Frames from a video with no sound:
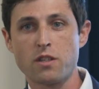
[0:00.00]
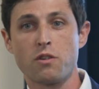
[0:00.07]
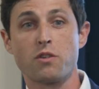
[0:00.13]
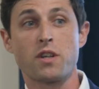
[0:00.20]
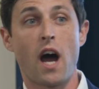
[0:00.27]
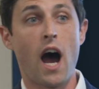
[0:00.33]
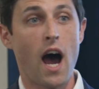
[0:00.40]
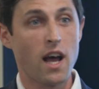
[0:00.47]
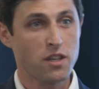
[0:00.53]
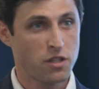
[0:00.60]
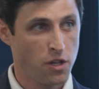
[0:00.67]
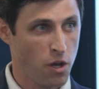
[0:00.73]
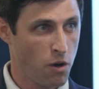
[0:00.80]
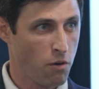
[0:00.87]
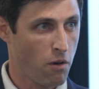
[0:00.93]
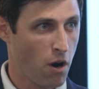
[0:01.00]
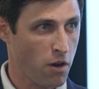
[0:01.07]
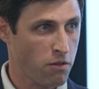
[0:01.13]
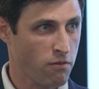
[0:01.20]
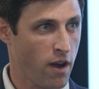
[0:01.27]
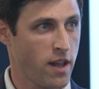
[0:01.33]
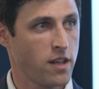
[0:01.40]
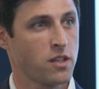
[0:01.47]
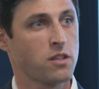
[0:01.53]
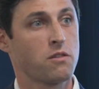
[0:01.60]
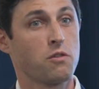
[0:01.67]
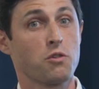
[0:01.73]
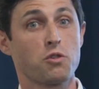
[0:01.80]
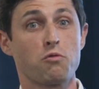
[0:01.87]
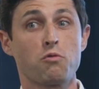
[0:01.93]
There's osteoarthritis,
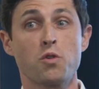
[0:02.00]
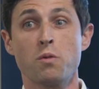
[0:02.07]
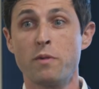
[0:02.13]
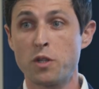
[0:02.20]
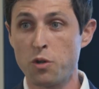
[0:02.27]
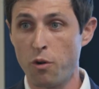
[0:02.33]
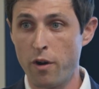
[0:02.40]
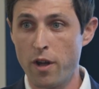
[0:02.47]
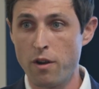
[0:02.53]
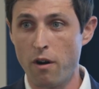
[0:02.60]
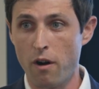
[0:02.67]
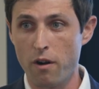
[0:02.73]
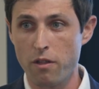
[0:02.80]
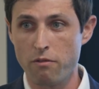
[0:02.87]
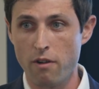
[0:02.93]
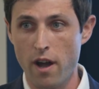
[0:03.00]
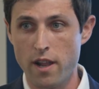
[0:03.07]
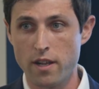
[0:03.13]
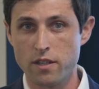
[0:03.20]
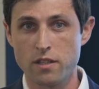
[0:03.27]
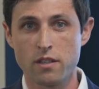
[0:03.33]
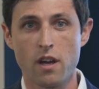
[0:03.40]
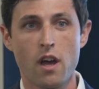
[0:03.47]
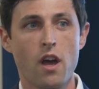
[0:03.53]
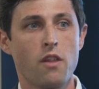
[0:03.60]
there's rheumatoid arthritis,